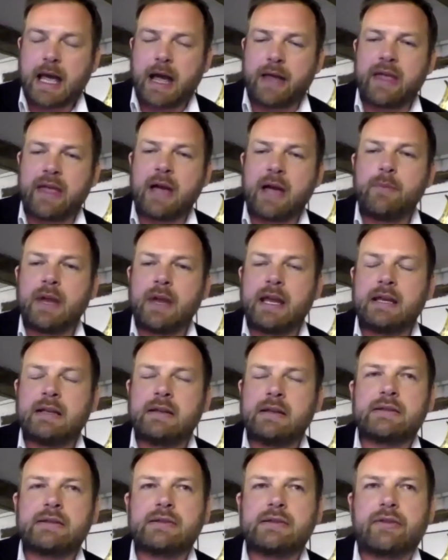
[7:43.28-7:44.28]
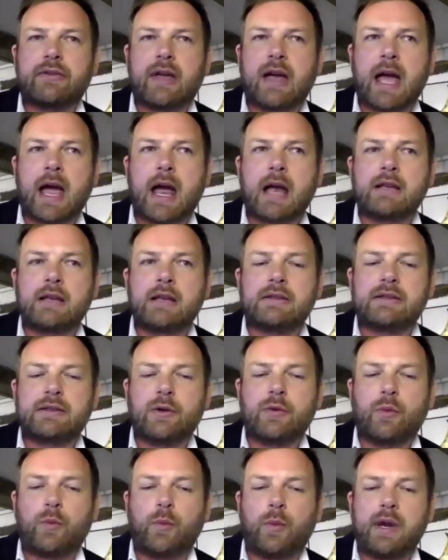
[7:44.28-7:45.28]
And that means that
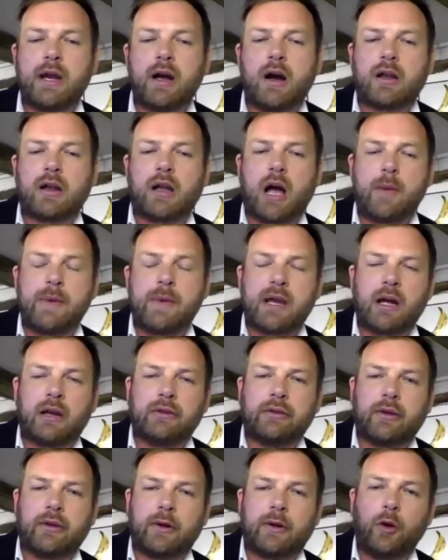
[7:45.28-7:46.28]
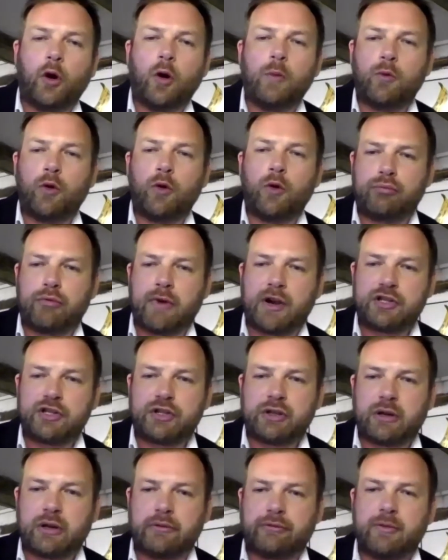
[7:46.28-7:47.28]
we are coming under a lot more
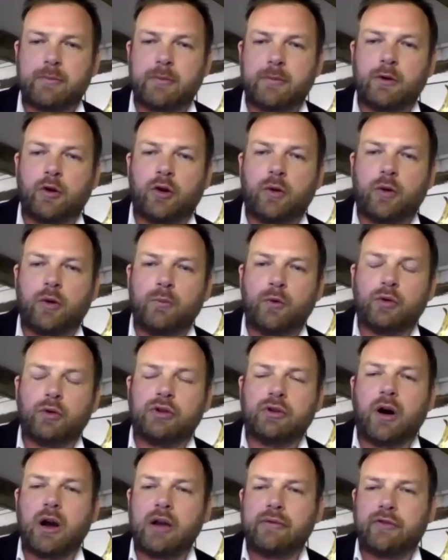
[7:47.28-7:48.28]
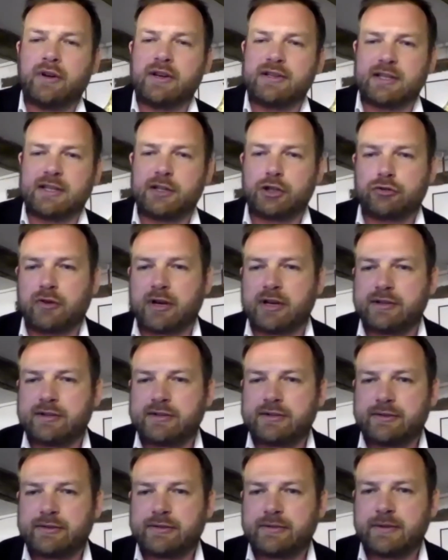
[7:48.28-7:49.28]
pressure from a lot more diverse
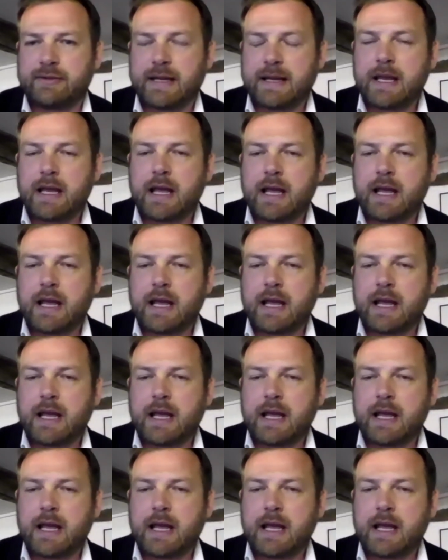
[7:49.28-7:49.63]
interests.